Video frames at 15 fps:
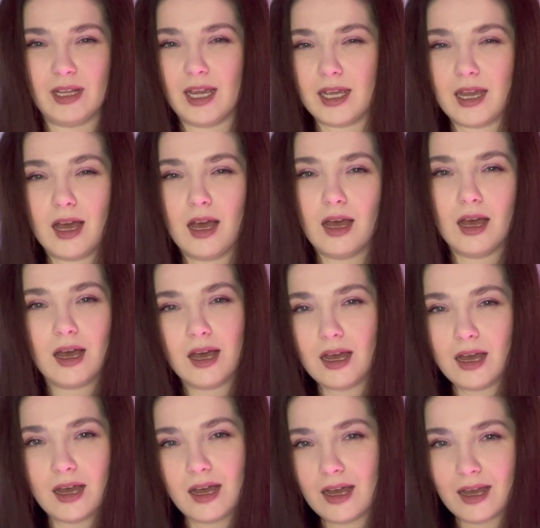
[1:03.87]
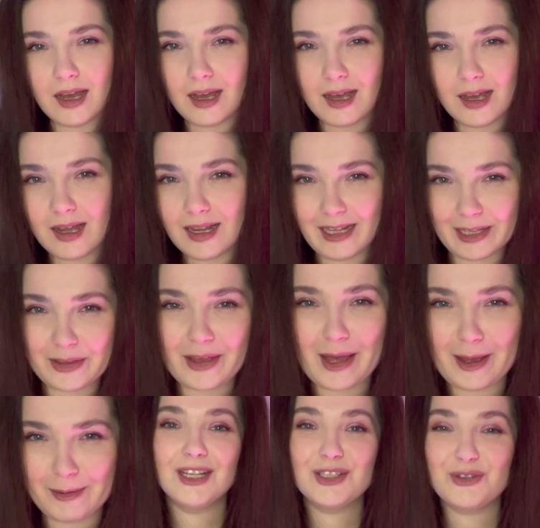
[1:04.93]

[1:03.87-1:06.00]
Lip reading: like that.